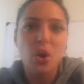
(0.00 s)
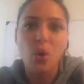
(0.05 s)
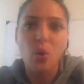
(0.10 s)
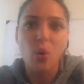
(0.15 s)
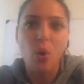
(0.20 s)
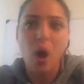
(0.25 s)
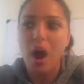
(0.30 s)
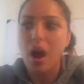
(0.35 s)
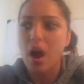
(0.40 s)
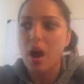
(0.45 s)

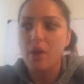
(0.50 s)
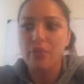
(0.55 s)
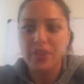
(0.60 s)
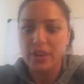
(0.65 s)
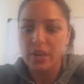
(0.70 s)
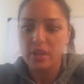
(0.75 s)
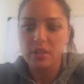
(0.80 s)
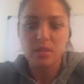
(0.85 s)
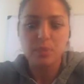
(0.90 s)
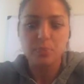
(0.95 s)
So
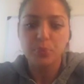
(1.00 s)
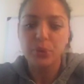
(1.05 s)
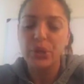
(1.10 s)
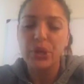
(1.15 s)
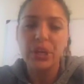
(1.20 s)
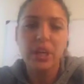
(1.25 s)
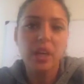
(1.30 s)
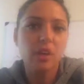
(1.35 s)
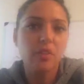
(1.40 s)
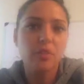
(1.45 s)
there's
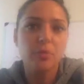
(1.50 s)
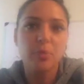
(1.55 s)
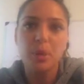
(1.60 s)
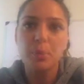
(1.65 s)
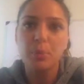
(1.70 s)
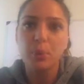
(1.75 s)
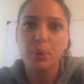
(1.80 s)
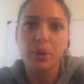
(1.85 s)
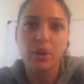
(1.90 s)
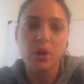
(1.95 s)
plenty of
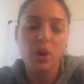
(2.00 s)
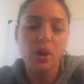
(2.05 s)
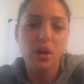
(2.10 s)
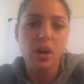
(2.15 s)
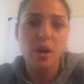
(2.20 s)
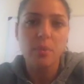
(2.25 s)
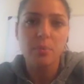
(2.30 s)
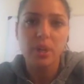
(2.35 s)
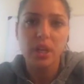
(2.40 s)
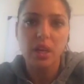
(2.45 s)
people in
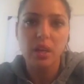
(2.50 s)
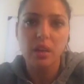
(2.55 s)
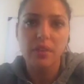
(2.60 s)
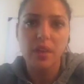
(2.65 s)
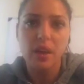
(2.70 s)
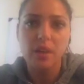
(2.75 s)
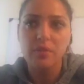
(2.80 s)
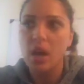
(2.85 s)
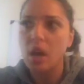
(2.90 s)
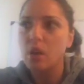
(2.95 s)
our
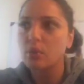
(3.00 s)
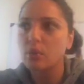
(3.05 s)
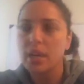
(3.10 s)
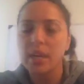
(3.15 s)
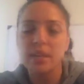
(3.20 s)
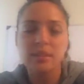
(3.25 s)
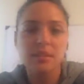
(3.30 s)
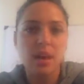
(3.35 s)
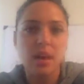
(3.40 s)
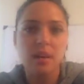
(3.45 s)
company that have
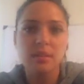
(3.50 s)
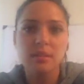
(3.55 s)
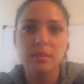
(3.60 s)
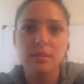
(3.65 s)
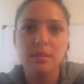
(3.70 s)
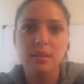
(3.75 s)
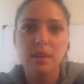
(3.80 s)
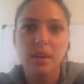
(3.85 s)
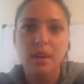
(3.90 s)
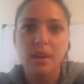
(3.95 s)
outranked
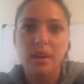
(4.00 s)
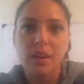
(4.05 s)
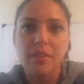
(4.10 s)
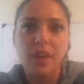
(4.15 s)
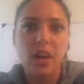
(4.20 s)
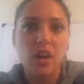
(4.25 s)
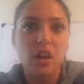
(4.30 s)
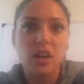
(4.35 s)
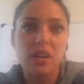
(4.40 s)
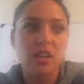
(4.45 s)
us
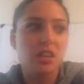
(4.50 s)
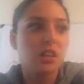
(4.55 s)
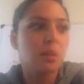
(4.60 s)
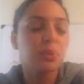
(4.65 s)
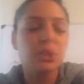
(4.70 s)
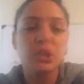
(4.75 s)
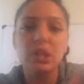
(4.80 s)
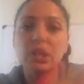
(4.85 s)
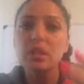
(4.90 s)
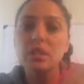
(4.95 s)
that are at a
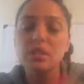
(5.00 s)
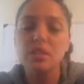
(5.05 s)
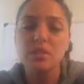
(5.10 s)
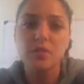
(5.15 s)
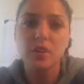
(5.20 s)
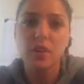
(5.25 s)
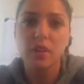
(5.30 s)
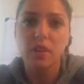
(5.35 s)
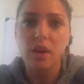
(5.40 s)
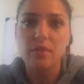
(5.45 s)
completely
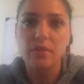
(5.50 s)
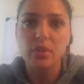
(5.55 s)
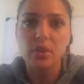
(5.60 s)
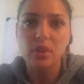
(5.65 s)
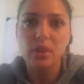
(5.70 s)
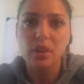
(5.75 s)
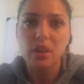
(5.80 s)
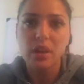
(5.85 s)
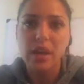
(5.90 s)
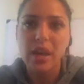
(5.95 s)
different
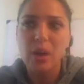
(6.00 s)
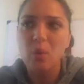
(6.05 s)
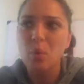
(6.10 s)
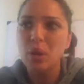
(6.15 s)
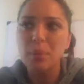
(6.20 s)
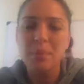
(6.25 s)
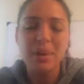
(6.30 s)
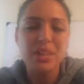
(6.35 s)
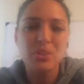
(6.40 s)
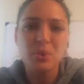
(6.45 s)
level.
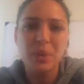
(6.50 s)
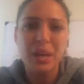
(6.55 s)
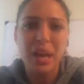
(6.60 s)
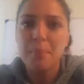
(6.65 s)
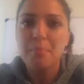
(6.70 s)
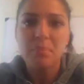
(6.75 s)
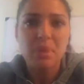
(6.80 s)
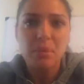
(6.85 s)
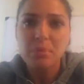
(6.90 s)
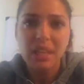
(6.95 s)
And what am I
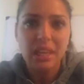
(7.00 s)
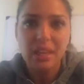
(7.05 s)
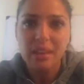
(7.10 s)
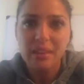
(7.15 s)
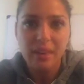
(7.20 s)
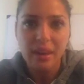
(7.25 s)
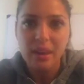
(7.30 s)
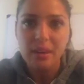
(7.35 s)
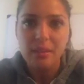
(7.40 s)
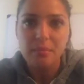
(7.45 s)
doing? I'm
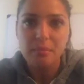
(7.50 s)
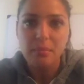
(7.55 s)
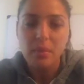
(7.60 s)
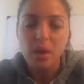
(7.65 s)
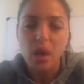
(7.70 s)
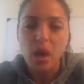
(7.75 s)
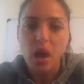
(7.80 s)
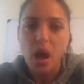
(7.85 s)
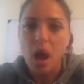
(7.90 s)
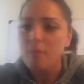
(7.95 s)
mimicking them.
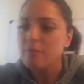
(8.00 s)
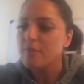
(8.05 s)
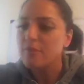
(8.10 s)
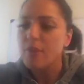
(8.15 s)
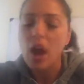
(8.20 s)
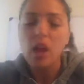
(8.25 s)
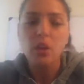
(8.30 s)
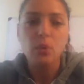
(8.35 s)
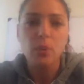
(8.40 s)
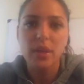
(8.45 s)

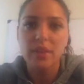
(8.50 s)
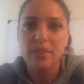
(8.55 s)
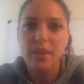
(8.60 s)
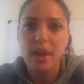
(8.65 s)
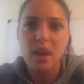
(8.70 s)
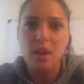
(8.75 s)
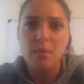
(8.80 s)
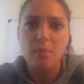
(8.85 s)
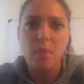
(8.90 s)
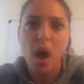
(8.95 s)
I'm
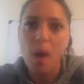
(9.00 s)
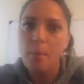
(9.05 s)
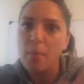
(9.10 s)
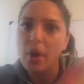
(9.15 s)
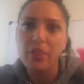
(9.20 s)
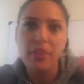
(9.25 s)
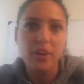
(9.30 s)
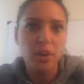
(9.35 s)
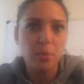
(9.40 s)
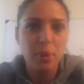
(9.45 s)
following them.
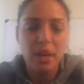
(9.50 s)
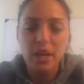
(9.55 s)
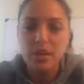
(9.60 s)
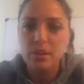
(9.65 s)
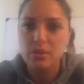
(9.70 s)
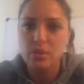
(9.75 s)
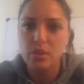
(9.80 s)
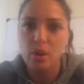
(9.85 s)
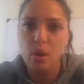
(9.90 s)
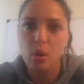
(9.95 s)
I'm on their
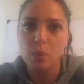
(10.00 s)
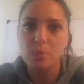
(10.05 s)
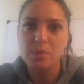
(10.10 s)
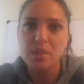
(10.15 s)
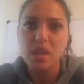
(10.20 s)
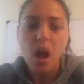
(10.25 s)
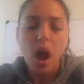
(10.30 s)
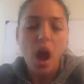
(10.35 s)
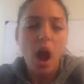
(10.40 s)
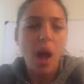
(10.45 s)

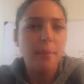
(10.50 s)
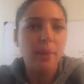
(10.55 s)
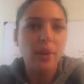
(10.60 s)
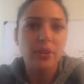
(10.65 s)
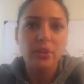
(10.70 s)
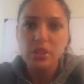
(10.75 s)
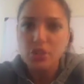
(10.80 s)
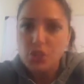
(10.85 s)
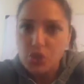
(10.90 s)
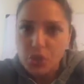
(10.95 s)
periscopes.
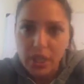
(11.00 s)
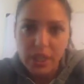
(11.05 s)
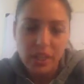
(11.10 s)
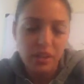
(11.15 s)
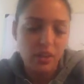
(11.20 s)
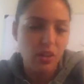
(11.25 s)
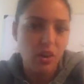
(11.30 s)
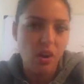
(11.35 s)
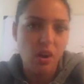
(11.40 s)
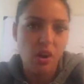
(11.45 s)
I'm on their
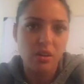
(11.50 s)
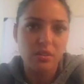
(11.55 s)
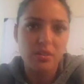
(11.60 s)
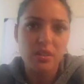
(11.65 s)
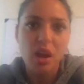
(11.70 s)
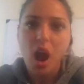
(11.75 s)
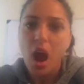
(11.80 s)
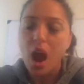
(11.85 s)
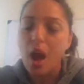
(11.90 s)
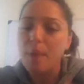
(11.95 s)
training
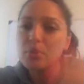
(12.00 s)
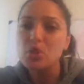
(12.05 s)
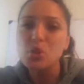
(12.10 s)
calls.